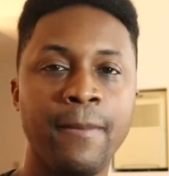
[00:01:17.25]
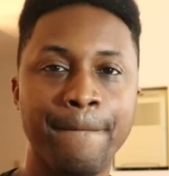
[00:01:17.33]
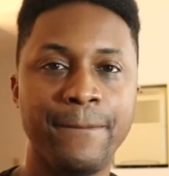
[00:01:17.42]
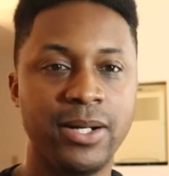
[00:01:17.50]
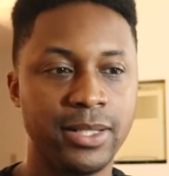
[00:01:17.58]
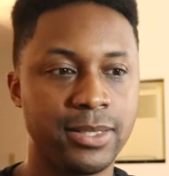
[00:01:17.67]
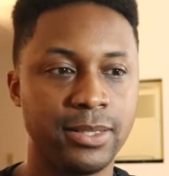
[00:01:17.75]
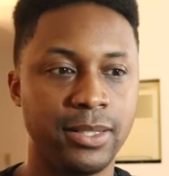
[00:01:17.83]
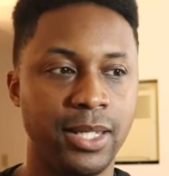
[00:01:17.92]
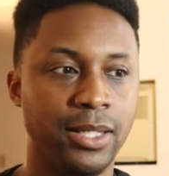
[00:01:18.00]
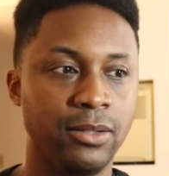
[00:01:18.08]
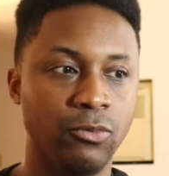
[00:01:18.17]
but
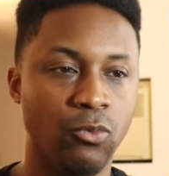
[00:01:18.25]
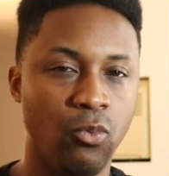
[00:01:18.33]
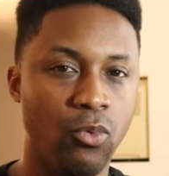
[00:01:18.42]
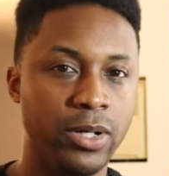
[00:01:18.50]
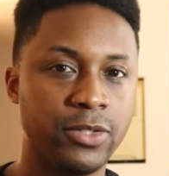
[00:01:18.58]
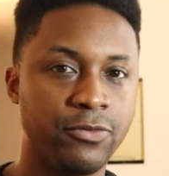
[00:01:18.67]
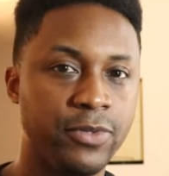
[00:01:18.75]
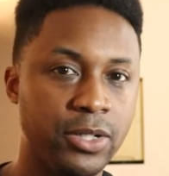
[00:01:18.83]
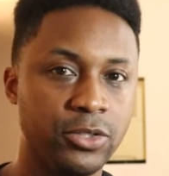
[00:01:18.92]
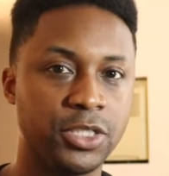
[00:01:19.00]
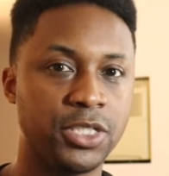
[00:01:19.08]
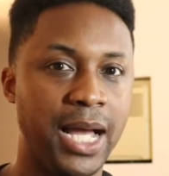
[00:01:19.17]
in one
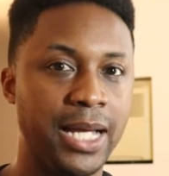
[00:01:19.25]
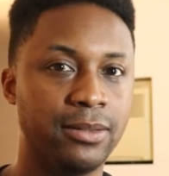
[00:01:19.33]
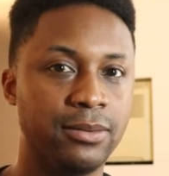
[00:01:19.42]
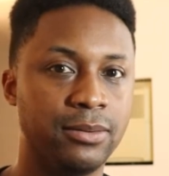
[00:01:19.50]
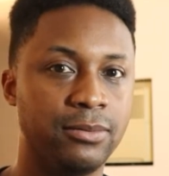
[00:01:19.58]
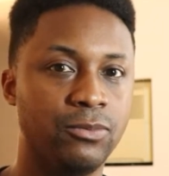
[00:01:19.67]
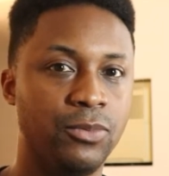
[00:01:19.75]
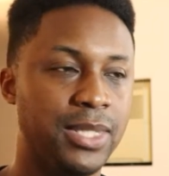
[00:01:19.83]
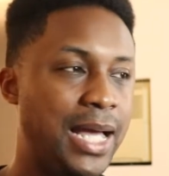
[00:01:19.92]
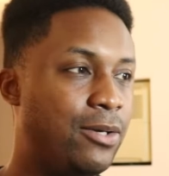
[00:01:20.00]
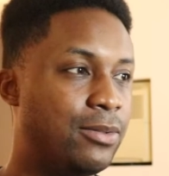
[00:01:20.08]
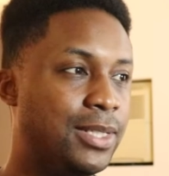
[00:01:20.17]
failed shot,
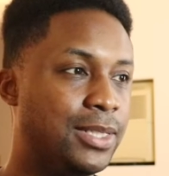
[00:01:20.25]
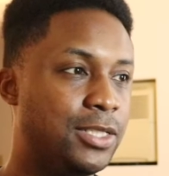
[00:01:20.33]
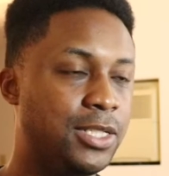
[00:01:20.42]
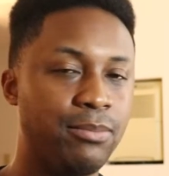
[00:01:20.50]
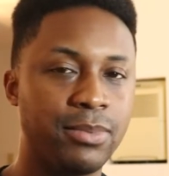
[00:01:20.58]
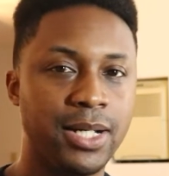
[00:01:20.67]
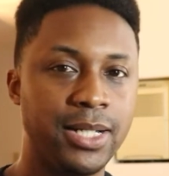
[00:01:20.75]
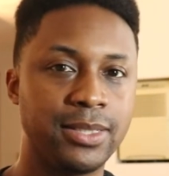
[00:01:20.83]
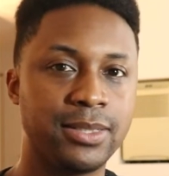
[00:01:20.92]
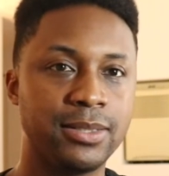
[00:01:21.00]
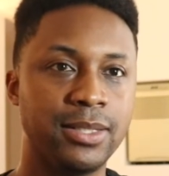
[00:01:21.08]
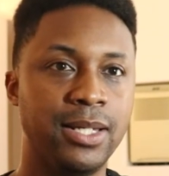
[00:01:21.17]
without the jump
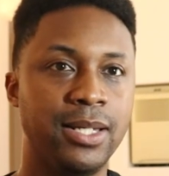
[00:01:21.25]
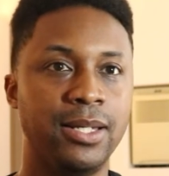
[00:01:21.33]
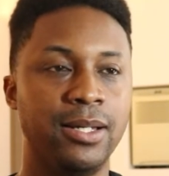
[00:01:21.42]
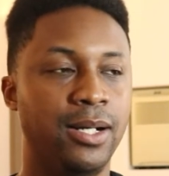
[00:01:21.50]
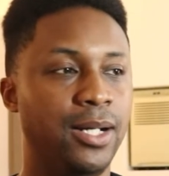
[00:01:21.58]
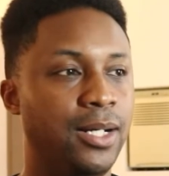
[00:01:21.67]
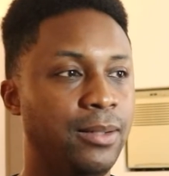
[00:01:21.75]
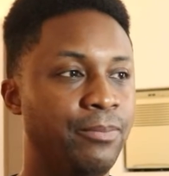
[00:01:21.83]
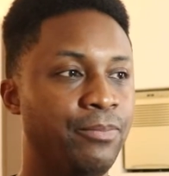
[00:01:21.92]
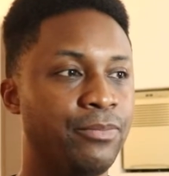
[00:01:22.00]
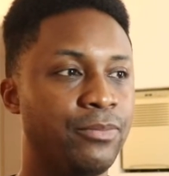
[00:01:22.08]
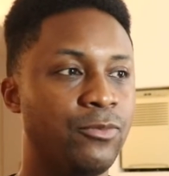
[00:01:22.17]
cuts,
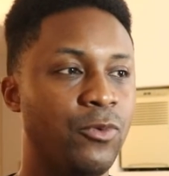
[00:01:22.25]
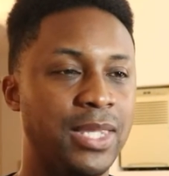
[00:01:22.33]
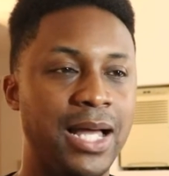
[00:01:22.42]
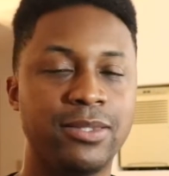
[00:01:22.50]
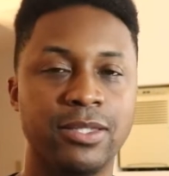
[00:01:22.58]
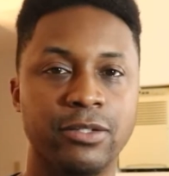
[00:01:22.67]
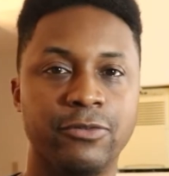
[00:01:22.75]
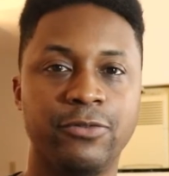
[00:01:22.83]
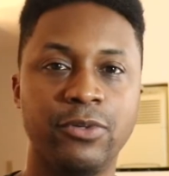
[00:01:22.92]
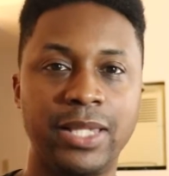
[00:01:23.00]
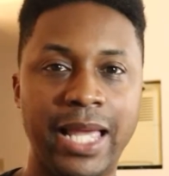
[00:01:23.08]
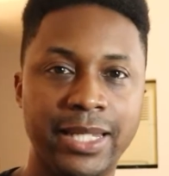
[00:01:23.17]
without the
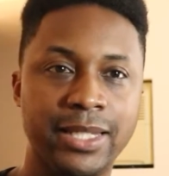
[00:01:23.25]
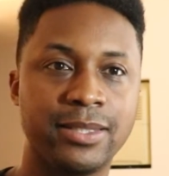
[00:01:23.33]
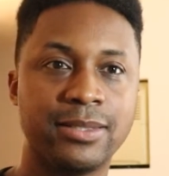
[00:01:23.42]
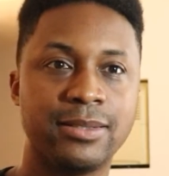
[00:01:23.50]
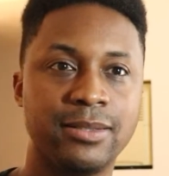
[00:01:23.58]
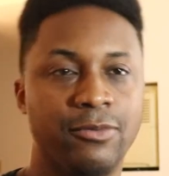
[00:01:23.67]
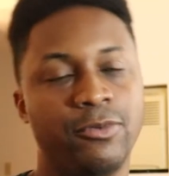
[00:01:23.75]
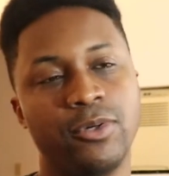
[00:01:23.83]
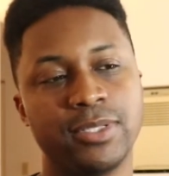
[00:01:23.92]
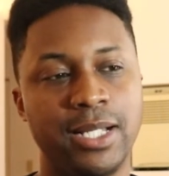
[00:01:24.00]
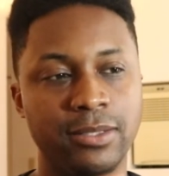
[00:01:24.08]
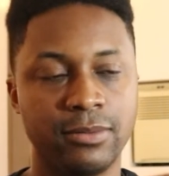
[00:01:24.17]
full edits. Of
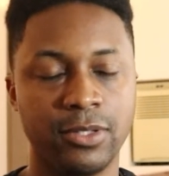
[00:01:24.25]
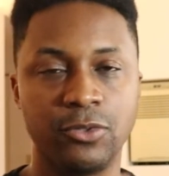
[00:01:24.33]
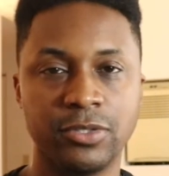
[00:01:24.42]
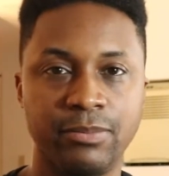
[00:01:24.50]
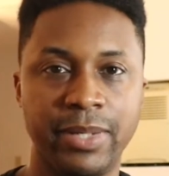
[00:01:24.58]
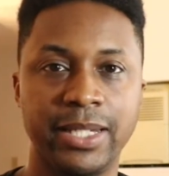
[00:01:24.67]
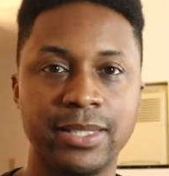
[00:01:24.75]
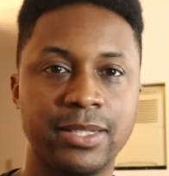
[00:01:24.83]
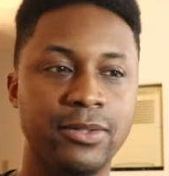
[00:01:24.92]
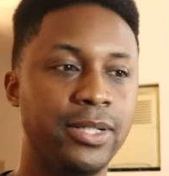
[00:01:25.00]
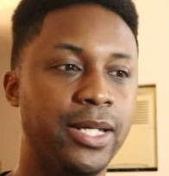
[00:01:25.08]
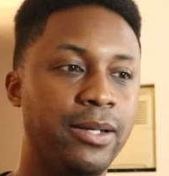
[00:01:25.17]
course, I'll throw some edits
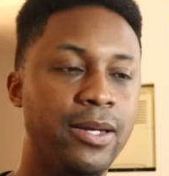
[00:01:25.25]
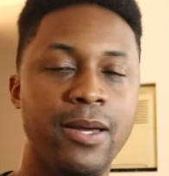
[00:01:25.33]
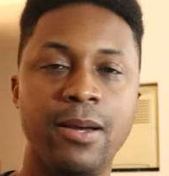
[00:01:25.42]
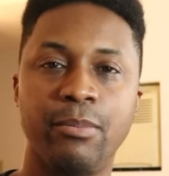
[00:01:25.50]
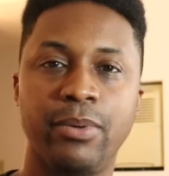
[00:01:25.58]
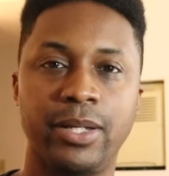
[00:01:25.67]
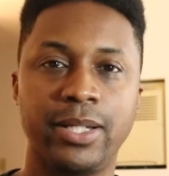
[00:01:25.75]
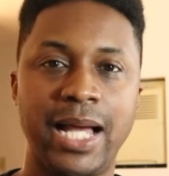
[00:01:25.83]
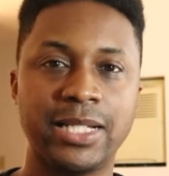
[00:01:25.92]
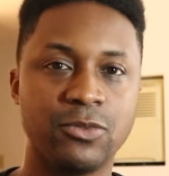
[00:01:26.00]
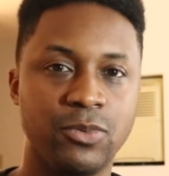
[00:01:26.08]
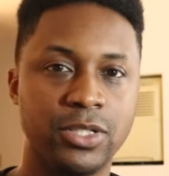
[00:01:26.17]
here and there, but
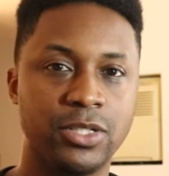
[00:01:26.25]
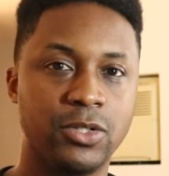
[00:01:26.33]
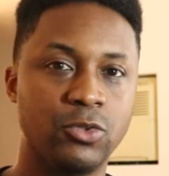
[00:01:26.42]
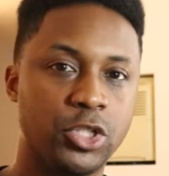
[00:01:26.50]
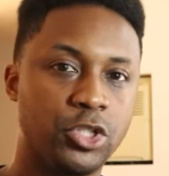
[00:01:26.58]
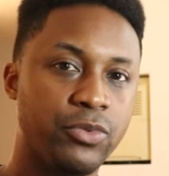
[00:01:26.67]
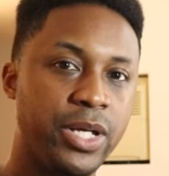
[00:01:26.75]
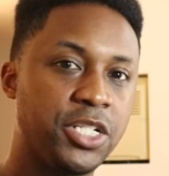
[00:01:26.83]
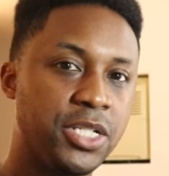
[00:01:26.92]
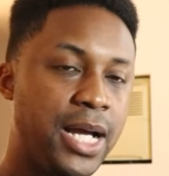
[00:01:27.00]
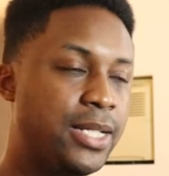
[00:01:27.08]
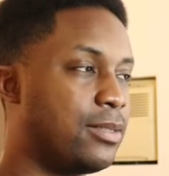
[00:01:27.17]
I just want straight
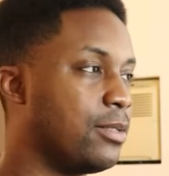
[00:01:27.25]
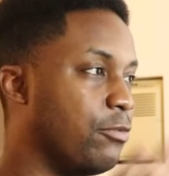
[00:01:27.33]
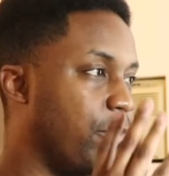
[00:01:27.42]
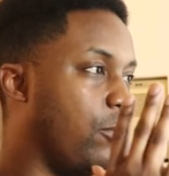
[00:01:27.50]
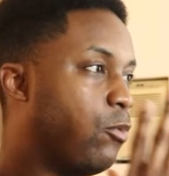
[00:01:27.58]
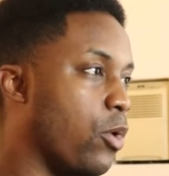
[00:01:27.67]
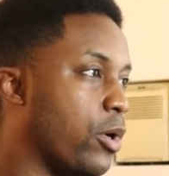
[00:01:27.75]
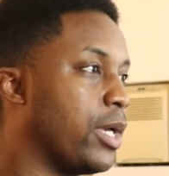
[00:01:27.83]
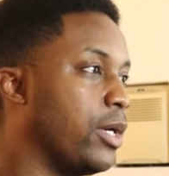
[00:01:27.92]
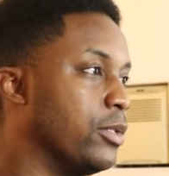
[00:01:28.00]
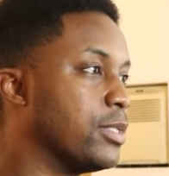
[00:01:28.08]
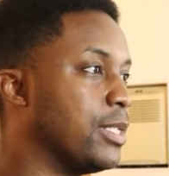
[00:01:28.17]
shots of me
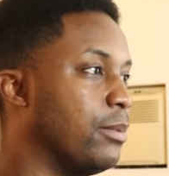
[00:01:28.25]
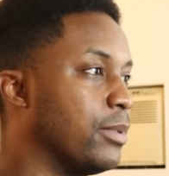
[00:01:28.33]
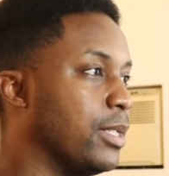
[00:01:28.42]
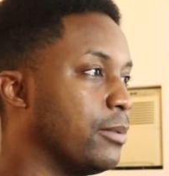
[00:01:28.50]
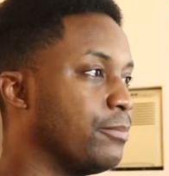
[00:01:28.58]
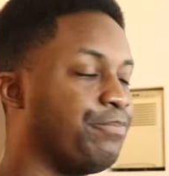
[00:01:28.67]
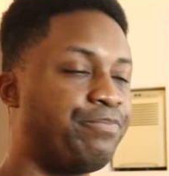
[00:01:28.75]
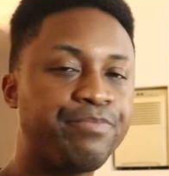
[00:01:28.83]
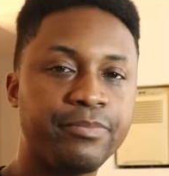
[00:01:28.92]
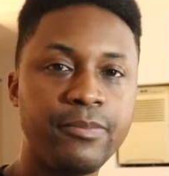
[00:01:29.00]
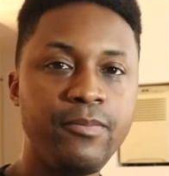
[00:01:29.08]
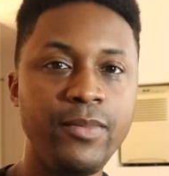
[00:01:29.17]
working on something.
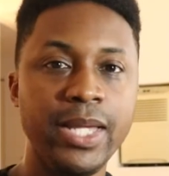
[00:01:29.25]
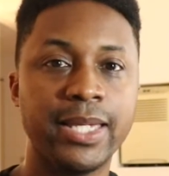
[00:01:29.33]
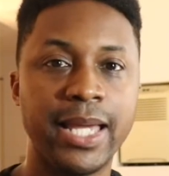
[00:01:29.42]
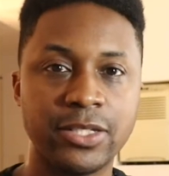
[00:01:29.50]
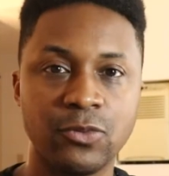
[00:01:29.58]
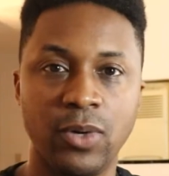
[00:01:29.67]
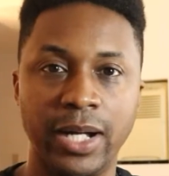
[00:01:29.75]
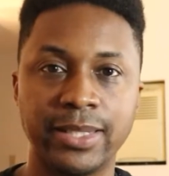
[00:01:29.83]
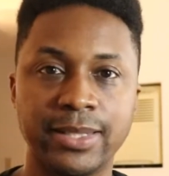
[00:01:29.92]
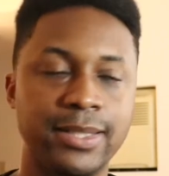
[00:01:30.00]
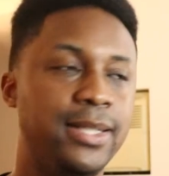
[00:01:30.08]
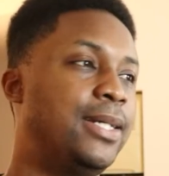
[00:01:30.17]
Guess what?